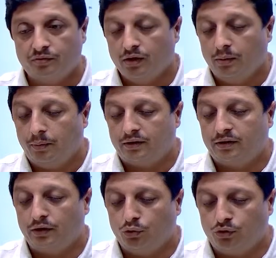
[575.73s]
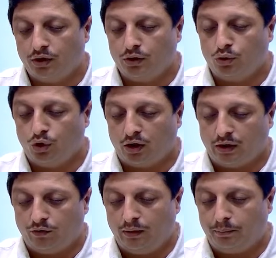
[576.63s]
But the user do not have
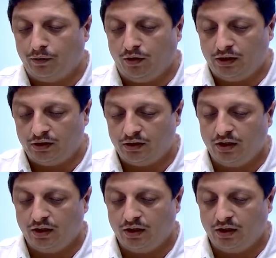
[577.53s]
any privilege.